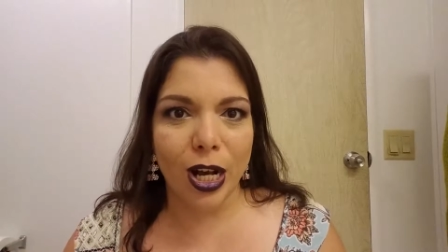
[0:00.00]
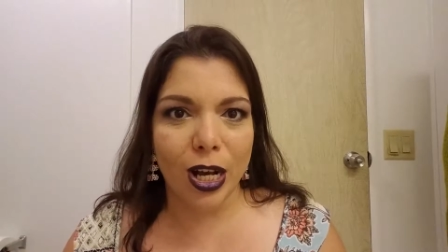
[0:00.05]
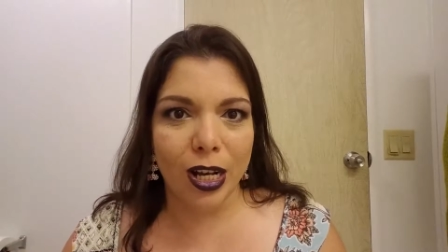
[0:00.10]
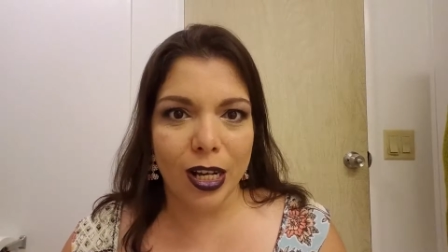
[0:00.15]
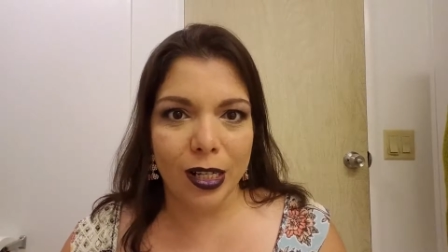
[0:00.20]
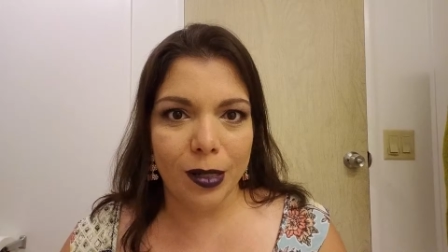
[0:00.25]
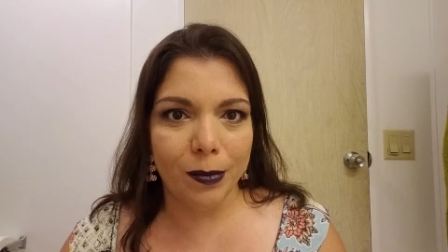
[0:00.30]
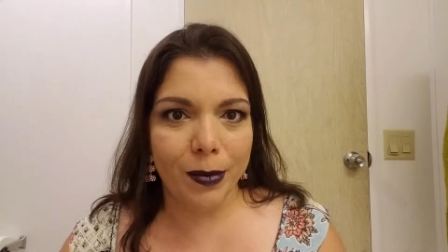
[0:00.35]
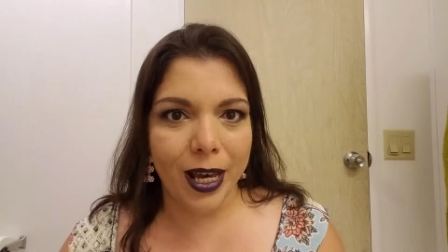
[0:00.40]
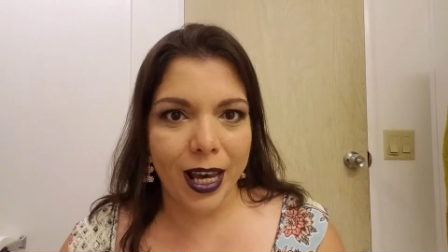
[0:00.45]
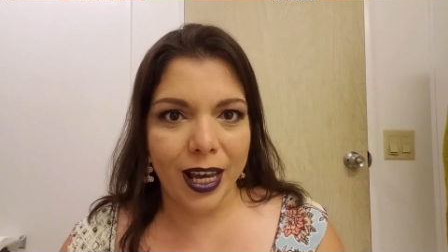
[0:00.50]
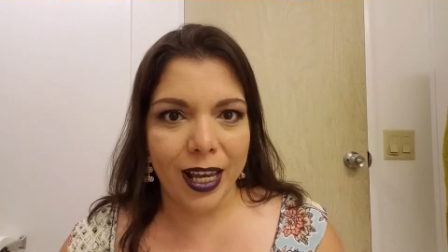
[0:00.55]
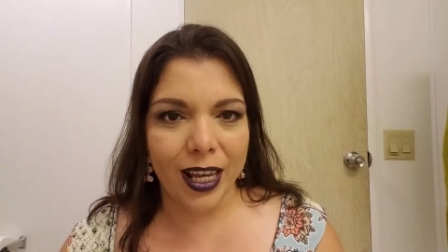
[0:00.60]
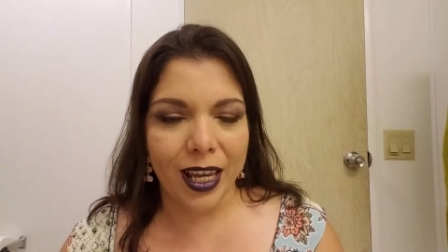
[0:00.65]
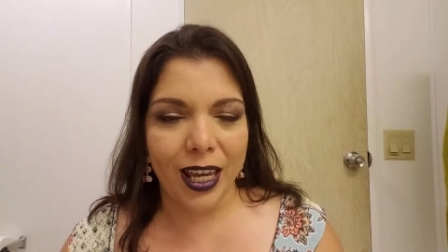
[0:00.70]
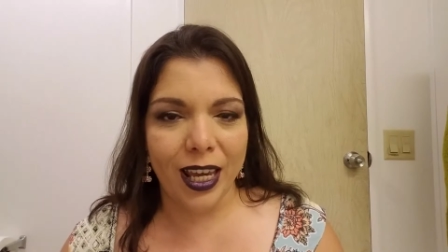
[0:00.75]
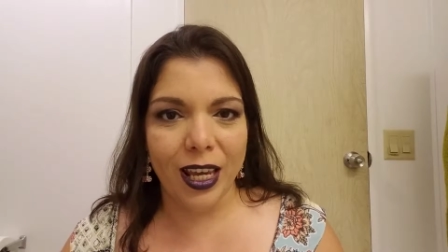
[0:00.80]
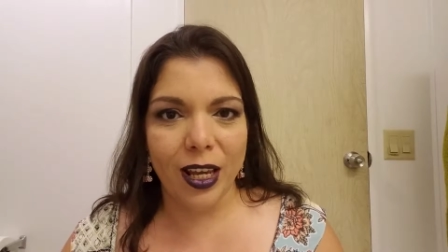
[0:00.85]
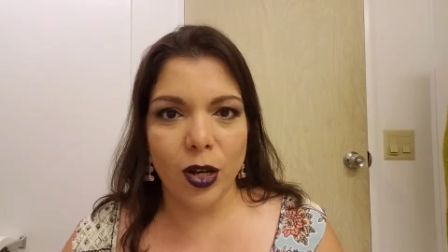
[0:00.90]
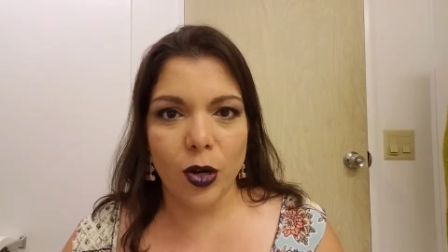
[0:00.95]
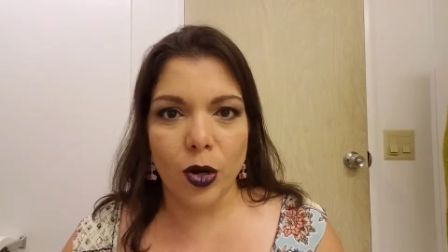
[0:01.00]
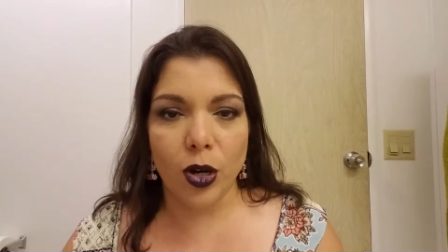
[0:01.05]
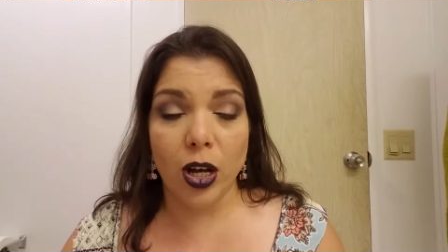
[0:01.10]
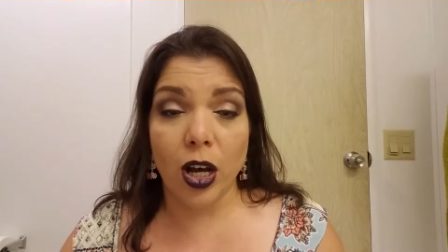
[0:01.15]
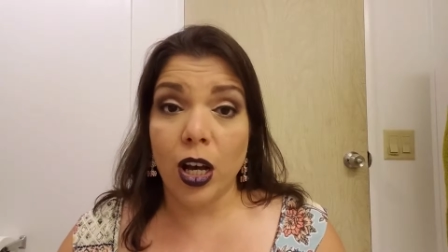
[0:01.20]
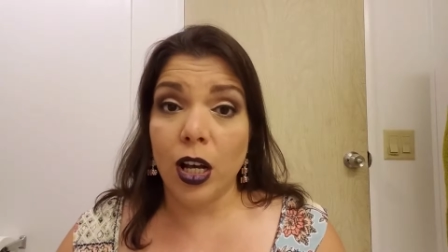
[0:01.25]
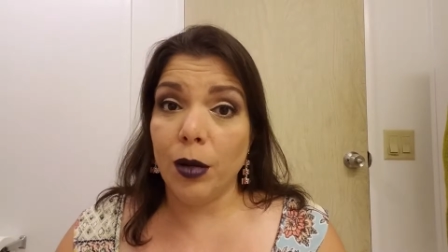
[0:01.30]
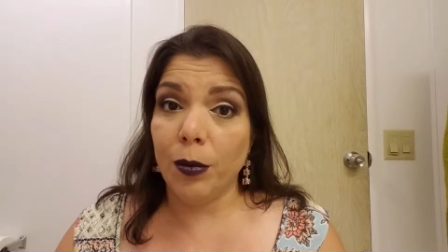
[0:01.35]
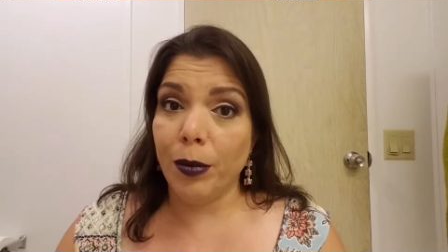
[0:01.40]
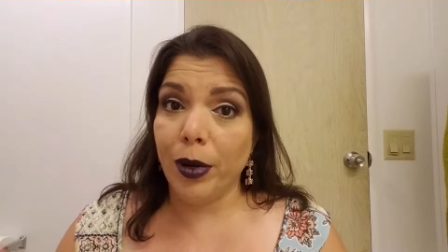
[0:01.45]
unbagging or
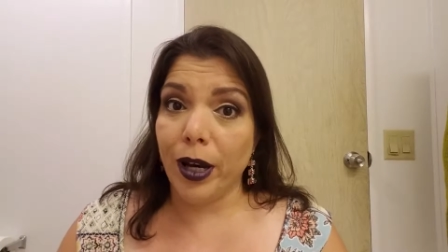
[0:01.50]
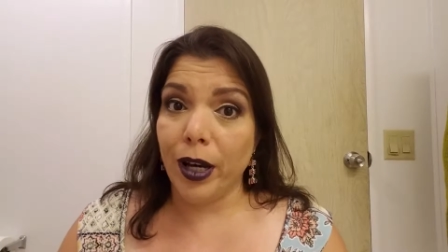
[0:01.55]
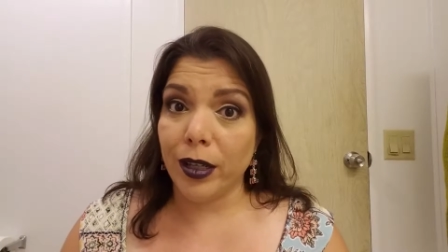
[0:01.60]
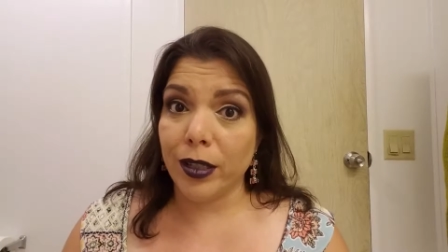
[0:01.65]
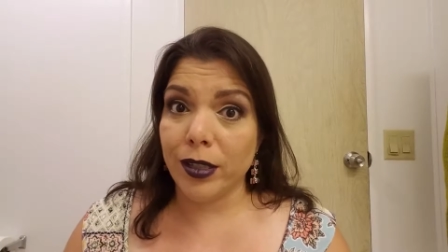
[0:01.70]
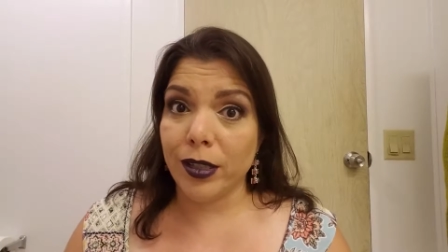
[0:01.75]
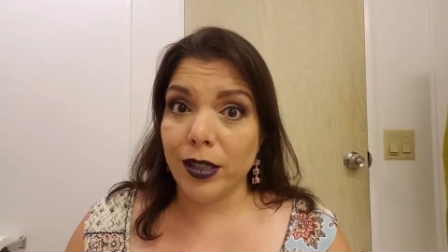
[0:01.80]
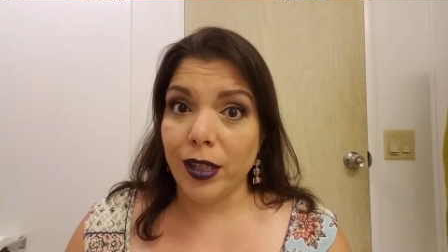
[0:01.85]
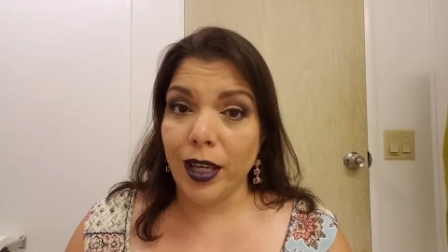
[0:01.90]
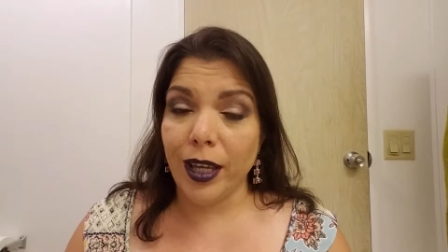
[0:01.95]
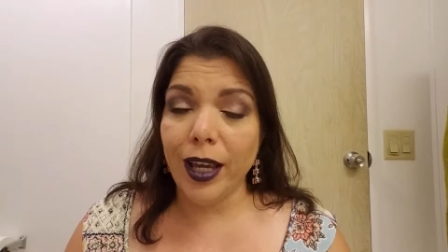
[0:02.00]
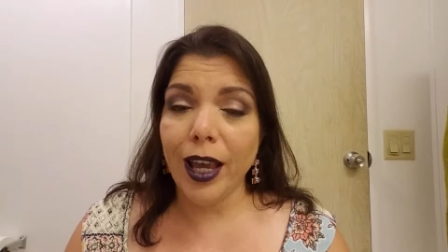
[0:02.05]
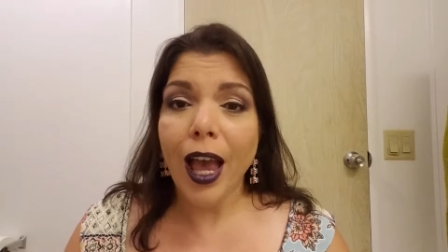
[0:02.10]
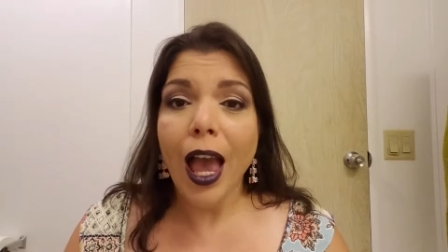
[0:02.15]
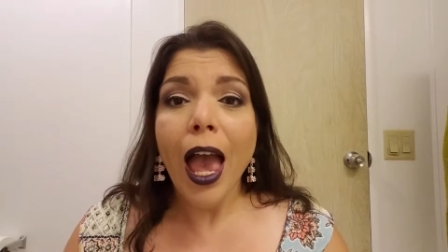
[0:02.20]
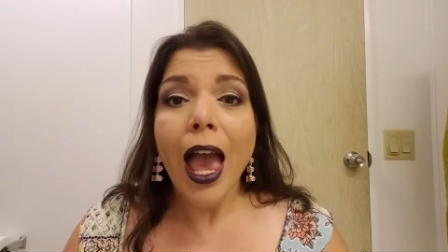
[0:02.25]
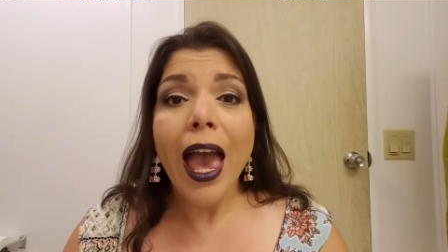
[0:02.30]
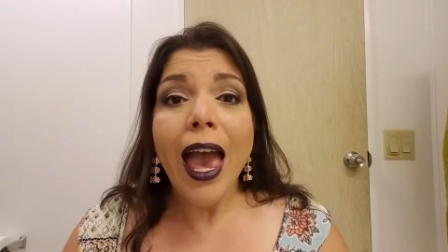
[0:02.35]
unboxing,